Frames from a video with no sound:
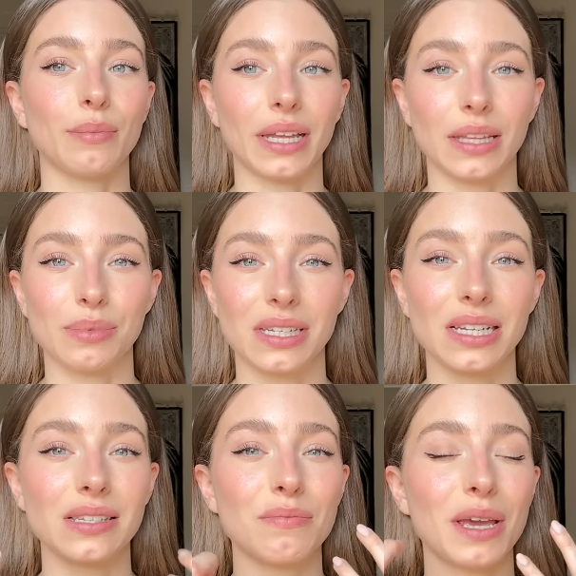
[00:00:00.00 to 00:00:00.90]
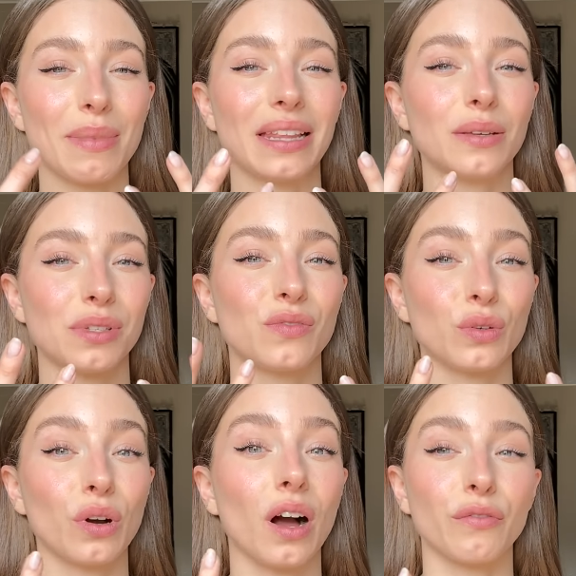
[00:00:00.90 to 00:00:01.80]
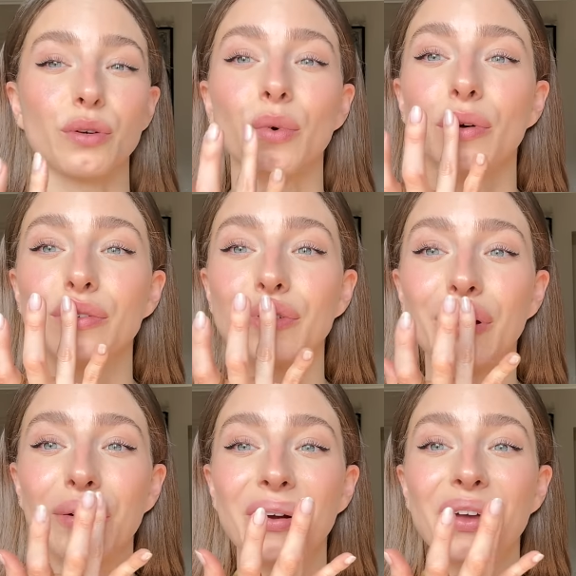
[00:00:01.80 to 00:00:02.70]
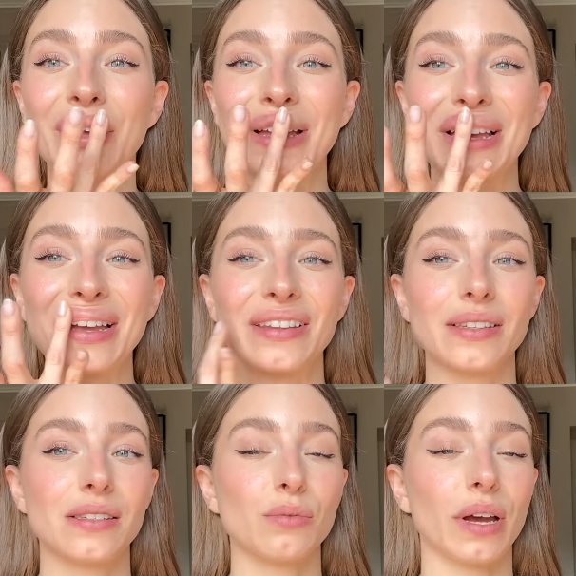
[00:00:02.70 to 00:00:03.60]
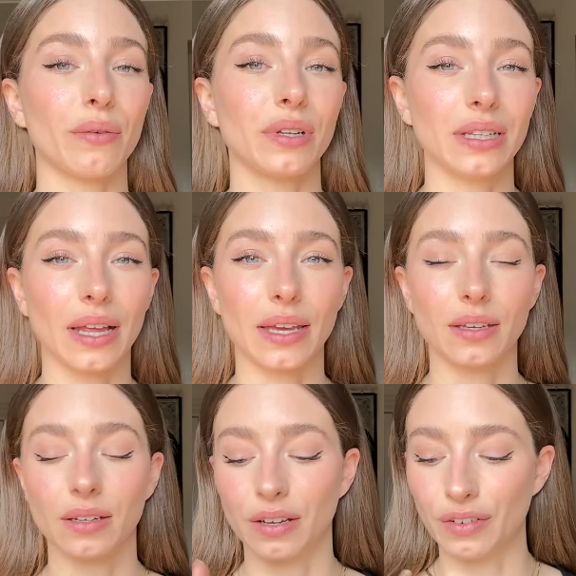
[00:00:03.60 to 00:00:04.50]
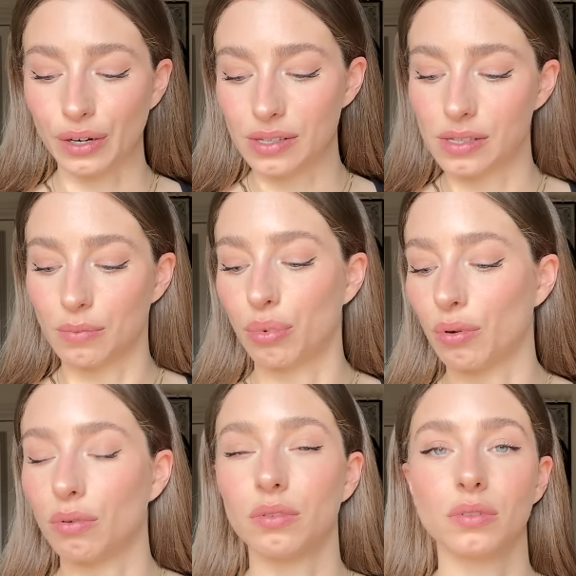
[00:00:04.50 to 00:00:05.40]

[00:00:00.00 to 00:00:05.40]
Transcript: my lips. It doesn't make my lips feel comfortable. So this is why I really like a very simple,